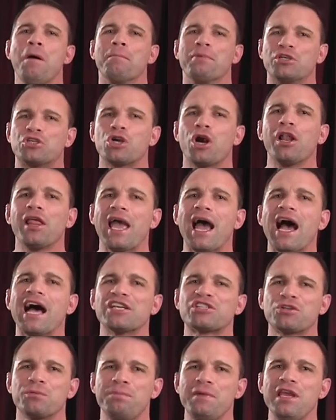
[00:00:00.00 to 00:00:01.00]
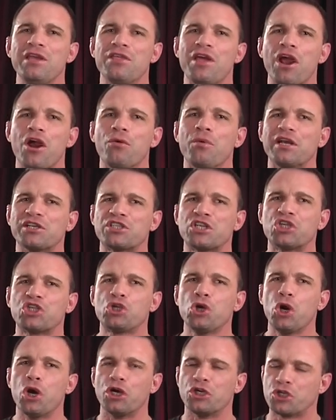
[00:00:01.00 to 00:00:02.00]
but Charlie Haas will be there, rest
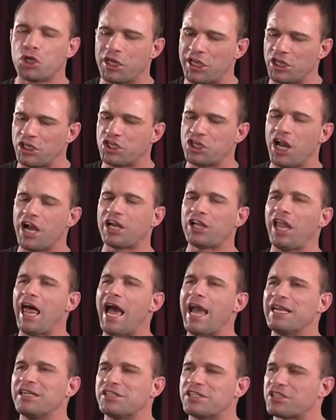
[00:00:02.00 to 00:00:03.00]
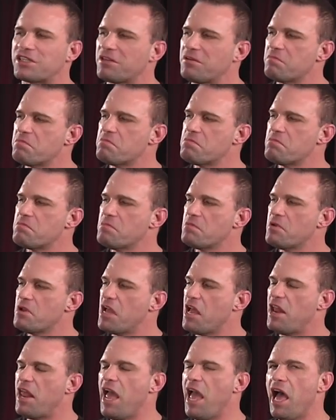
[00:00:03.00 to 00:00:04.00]
assured, drinking Chuck Lights.
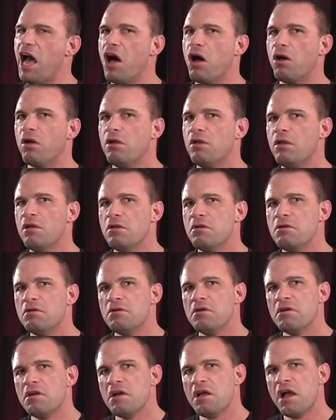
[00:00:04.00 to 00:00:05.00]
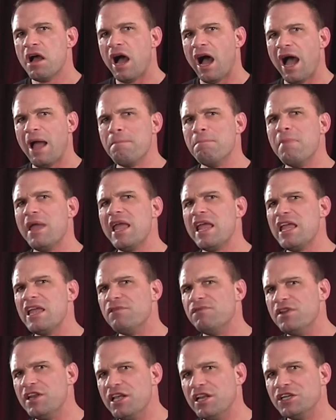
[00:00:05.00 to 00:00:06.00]
And hell, I may
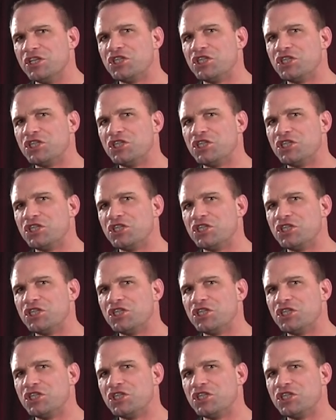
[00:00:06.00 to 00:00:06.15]
even eat a